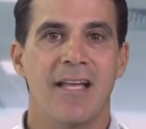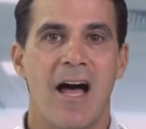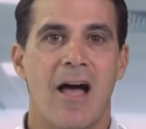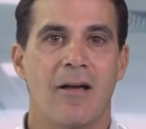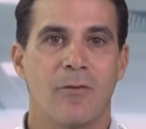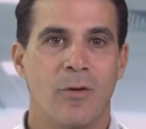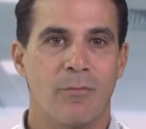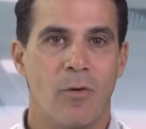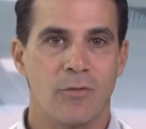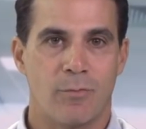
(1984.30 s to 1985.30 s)
not with
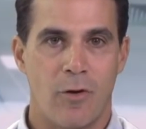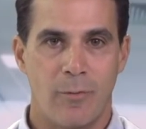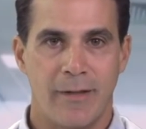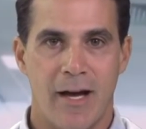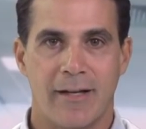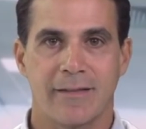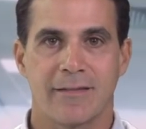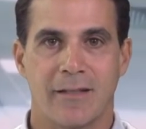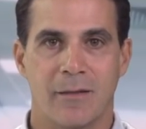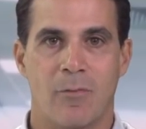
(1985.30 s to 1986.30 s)
most probiotics
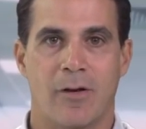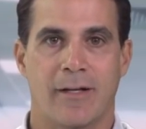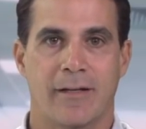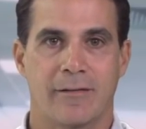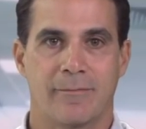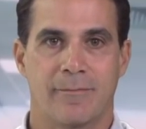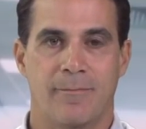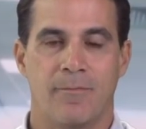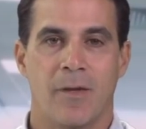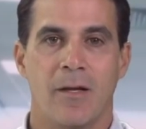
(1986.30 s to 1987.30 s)
on the market,
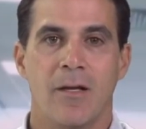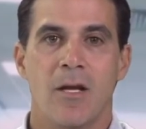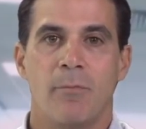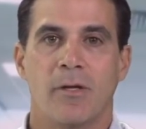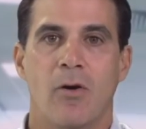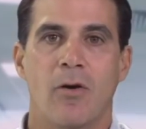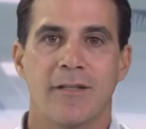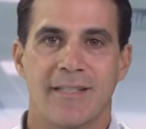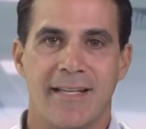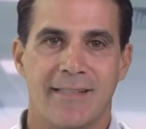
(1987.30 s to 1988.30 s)

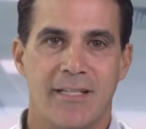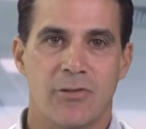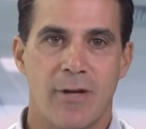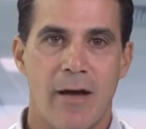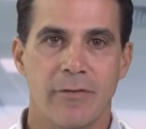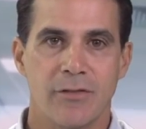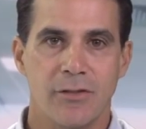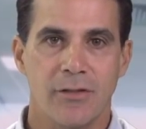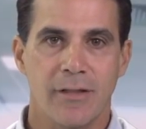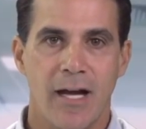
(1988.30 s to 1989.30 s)
because as they travel to
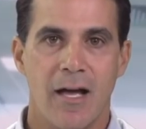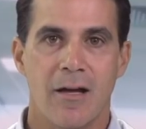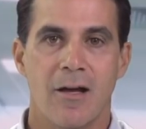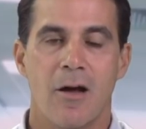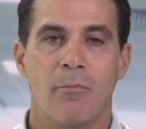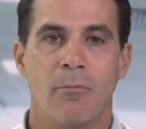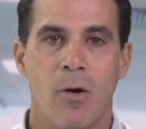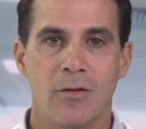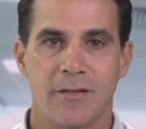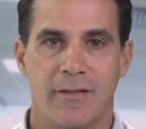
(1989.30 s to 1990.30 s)
your gut,
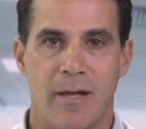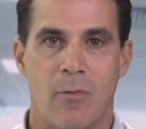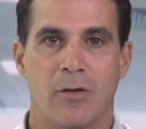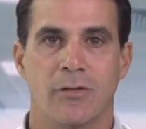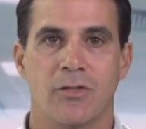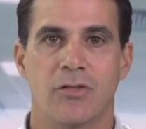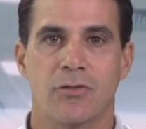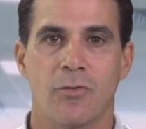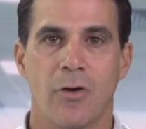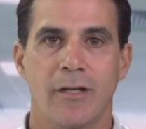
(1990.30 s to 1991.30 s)
most of them are
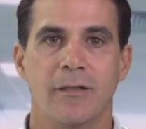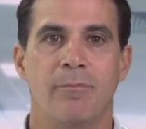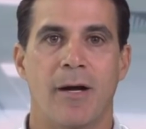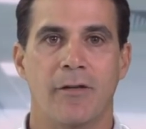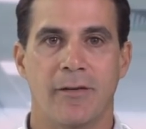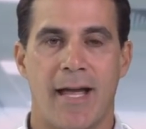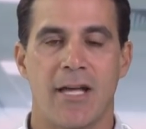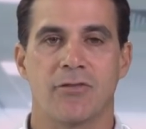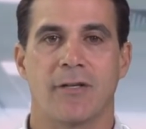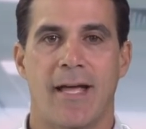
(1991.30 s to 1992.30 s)
destroyed by your
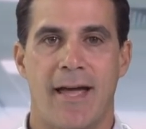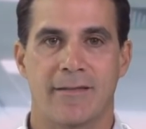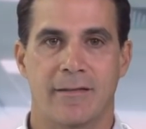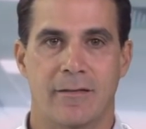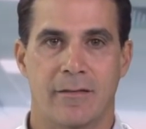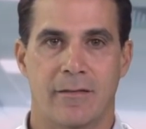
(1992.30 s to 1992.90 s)
gastric acid.